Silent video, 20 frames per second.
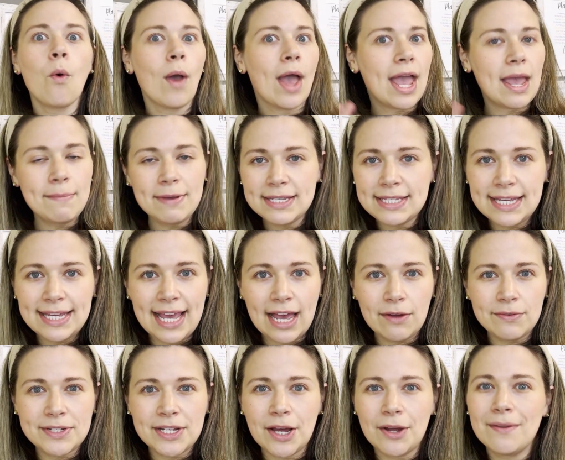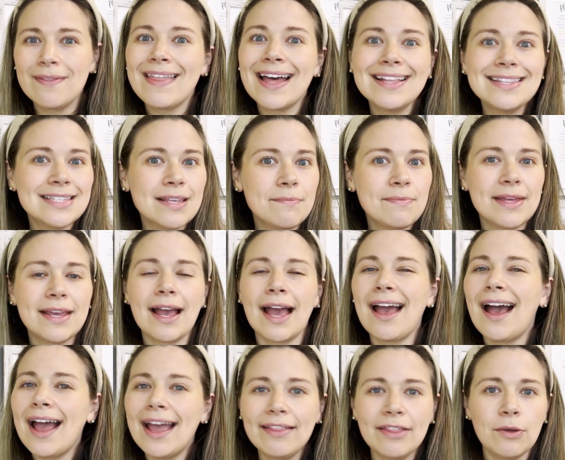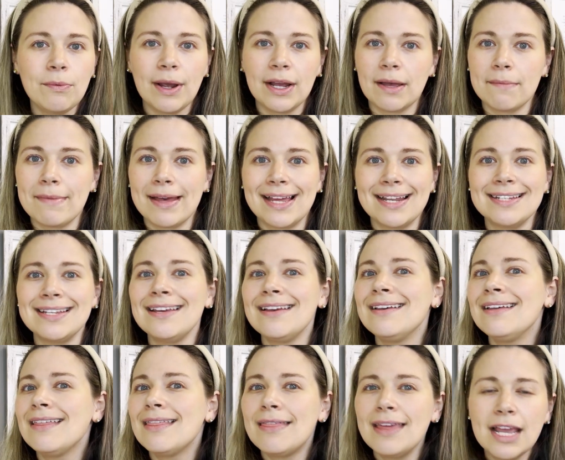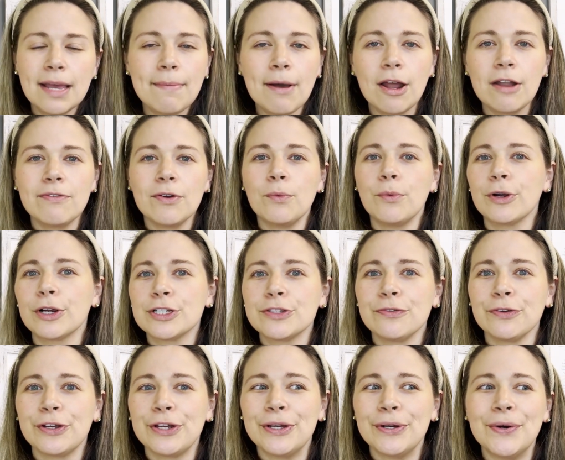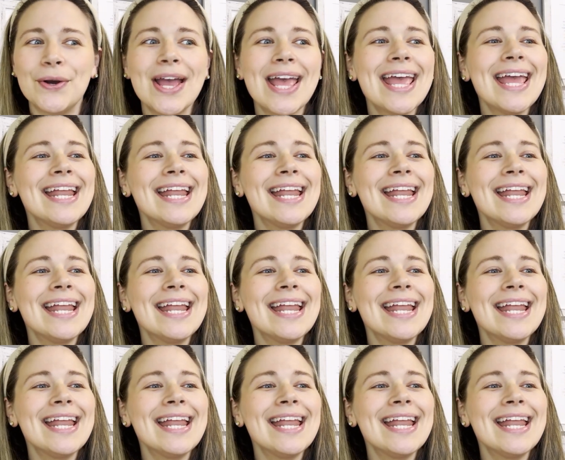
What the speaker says: ABC Countdown. That's something I highly recommend. Think about if it works for you.